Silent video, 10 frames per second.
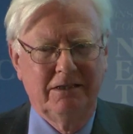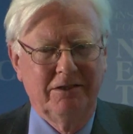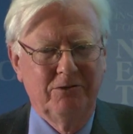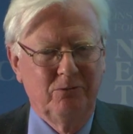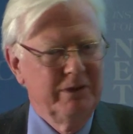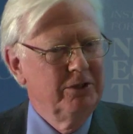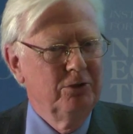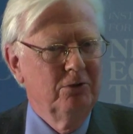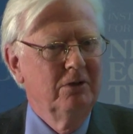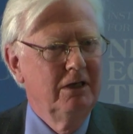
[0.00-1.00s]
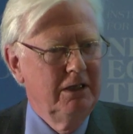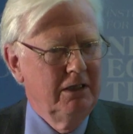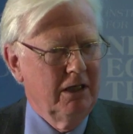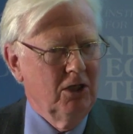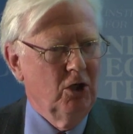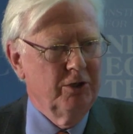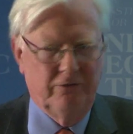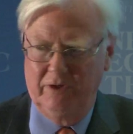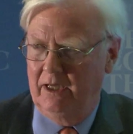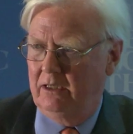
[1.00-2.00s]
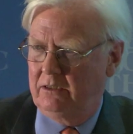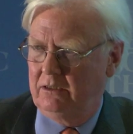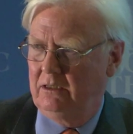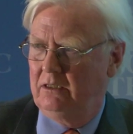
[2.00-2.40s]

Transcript: And we know a lot of that